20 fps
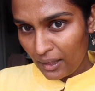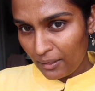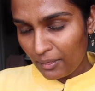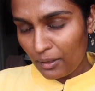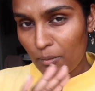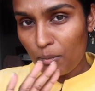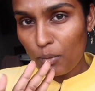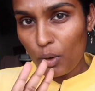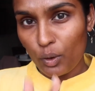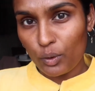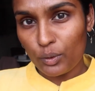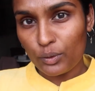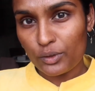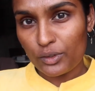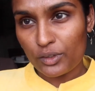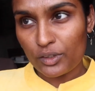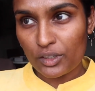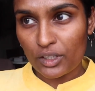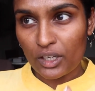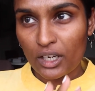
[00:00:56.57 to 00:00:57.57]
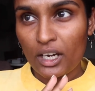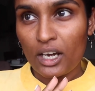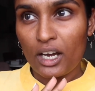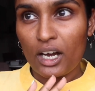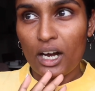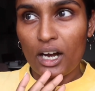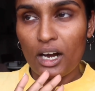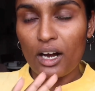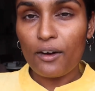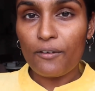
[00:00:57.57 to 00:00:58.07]
the most
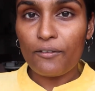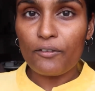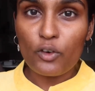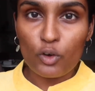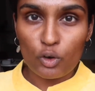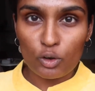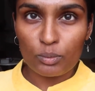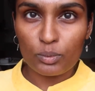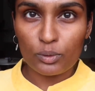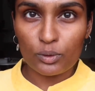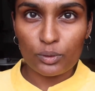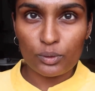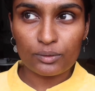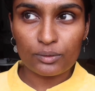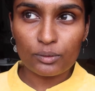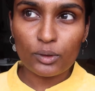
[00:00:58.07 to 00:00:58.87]
affordable.